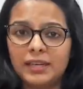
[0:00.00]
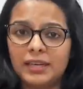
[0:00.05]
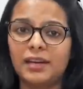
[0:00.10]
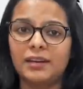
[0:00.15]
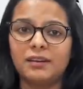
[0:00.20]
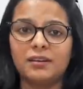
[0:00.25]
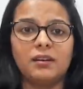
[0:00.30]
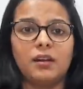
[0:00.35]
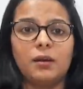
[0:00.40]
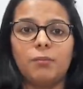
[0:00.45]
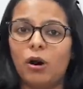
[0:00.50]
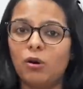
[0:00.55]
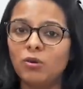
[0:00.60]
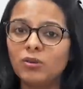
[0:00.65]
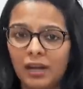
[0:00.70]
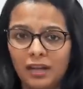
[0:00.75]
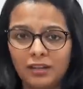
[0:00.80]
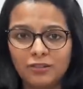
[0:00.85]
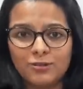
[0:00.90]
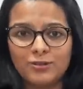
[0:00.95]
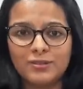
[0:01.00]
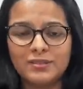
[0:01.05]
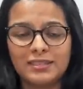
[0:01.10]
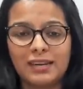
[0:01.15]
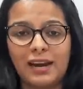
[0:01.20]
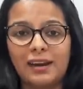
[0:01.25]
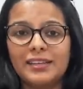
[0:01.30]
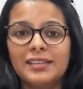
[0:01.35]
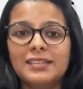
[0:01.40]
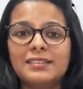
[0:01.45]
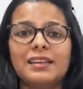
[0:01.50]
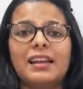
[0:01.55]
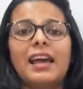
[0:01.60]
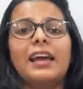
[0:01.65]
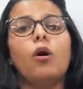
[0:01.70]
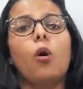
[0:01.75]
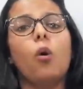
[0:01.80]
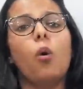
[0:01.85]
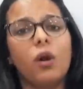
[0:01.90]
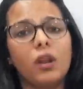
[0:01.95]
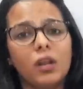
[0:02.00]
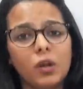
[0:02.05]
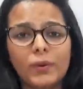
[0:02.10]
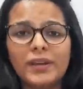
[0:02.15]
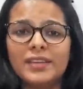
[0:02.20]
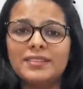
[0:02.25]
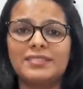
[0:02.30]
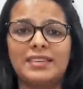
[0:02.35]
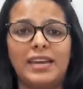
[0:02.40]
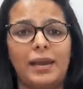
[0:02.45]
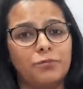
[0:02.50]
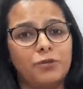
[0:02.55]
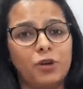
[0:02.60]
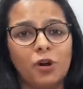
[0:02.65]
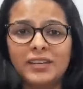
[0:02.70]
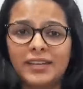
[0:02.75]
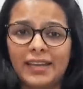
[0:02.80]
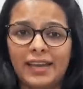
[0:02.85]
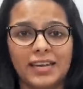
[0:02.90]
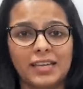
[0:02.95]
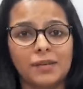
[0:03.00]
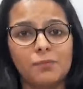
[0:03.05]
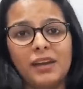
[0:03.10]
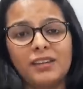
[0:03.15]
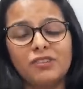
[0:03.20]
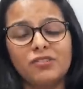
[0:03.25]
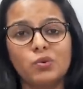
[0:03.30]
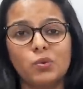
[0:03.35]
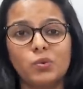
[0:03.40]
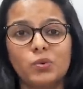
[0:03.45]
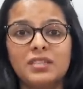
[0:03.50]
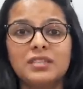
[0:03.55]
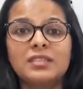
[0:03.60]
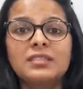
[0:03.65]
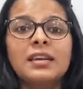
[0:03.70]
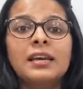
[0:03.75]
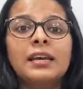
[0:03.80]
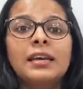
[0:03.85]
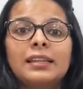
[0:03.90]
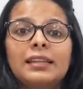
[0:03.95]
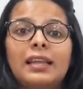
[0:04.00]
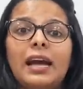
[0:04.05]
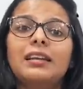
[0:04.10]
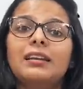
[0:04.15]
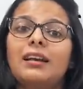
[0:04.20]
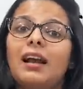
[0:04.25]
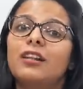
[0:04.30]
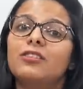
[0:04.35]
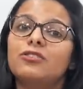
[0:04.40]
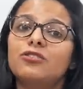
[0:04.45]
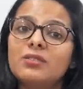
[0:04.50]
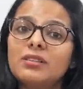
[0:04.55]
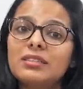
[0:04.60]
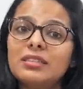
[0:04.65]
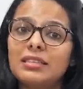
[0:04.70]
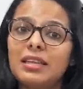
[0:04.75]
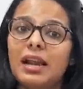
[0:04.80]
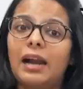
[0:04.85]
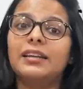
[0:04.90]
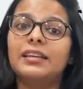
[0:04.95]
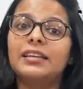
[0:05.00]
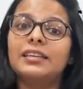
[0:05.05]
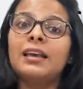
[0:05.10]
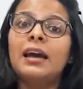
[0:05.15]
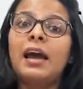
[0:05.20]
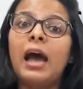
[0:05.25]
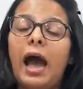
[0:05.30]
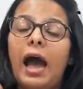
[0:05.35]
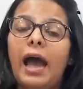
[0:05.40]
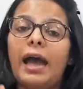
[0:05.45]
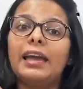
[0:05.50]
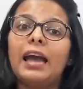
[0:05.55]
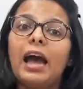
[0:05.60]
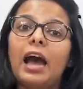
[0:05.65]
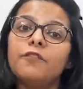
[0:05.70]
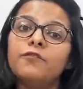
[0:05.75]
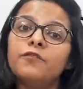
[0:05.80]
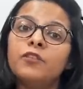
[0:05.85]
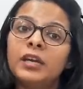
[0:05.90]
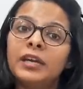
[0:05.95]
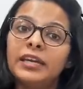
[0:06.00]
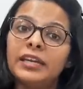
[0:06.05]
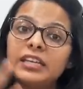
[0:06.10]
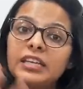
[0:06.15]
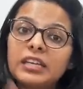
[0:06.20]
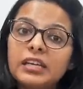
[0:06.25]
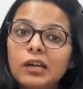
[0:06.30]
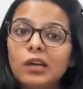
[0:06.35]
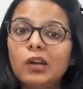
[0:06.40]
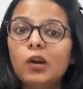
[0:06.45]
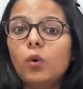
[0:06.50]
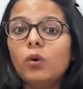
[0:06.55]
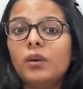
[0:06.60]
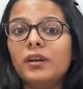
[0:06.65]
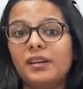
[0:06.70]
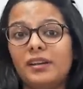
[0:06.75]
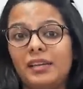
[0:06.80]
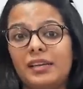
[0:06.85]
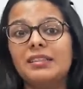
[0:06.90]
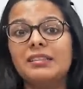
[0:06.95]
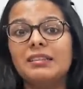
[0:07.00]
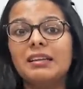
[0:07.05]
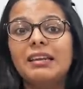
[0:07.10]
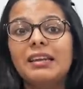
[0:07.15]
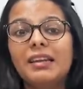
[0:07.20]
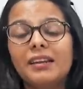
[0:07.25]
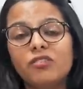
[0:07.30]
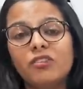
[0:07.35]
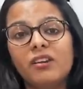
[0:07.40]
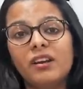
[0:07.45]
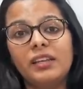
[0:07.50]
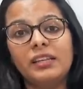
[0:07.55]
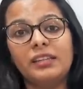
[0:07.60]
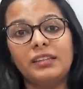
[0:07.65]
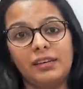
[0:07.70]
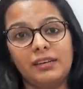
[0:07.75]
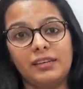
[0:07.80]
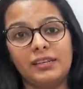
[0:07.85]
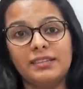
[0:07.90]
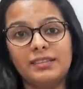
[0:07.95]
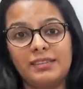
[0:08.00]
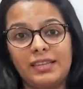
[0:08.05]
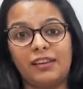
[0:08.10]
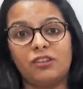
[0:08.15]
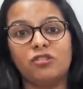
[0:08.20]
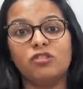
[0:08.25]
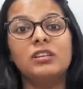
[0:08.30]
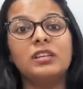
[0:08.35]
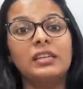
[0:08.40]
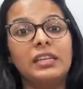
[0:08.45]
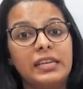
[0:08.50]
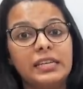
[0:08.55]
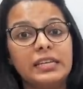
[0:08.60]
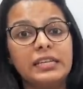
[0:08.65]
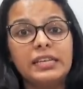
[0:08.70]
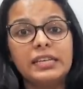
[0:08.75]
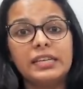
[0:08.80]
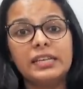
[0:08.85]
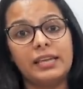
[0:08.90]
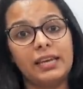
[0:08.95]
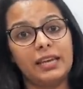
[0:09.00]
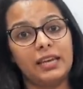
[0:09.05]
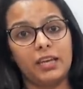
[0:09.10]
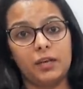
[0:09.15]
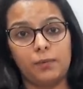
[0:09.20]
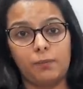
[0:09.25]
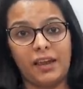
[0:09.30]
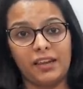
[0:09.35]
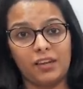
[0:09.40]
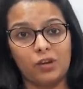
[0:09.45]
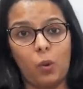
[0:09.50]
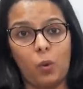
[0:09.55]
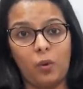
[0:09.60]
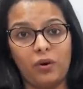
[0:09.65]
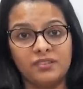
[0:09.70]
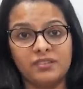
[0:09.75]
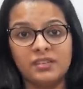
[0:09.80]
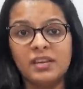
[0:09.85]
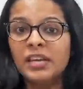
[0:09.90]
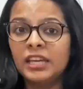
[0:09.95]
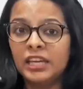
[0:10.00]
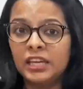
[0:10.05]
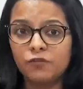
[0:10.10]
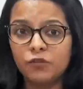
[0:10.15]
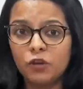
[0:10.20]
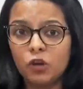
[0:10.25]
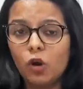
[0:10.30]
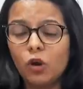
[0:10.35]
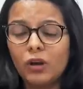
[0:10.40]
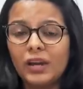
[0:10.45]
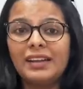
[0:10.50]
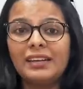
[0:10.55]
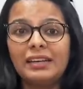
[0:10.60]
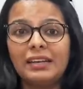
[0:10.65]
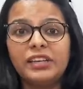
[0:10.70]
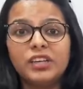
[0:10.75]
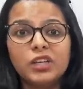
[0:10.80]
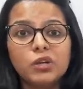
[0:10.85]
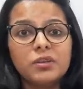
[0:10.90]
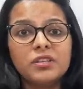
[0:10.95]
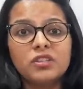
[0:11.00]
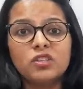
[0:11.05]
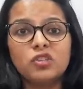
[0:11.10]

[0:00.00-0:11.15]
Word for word: created about cultural studies and I always kept on telling my students that cultural studies I have included in the literary theory section in detail in my course. If you look at new